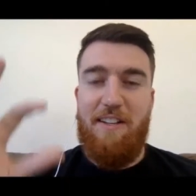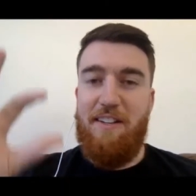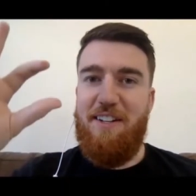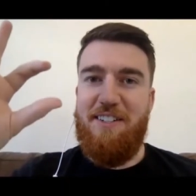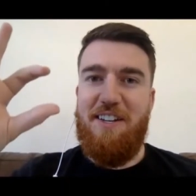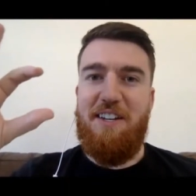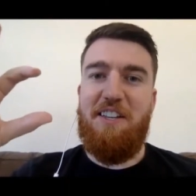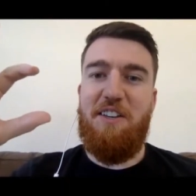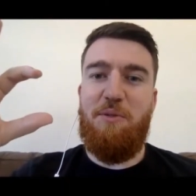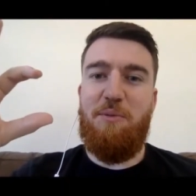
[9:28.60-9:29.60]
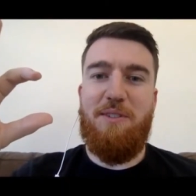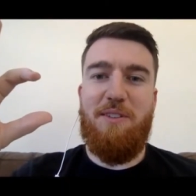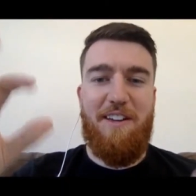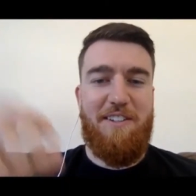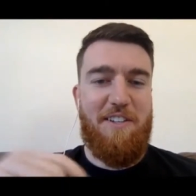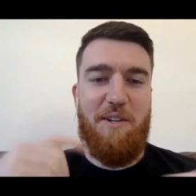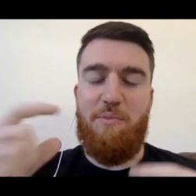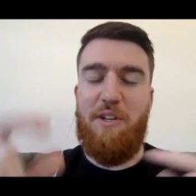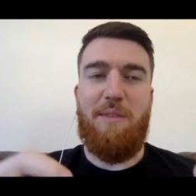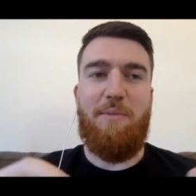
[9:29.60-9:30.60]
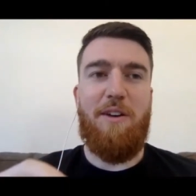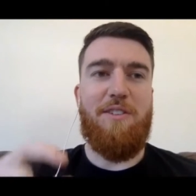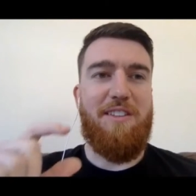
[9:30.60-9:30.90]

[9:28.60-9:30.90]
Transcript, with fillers: little tiny cubes, and you could print them out.